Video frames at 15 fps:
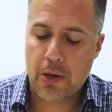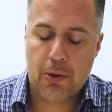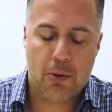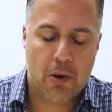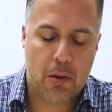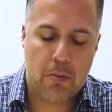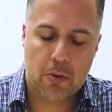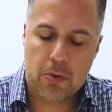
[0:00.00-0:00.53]

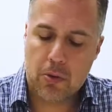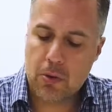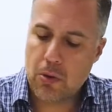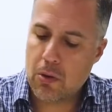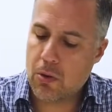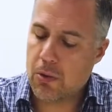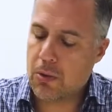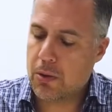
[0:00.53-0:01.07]
You're able to,
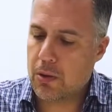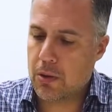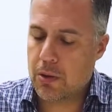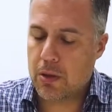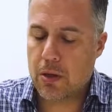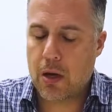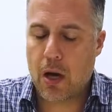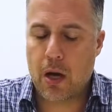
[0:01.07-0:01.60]

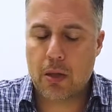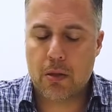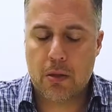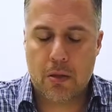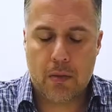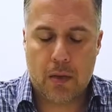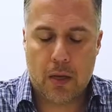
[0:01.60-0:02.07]
to cut,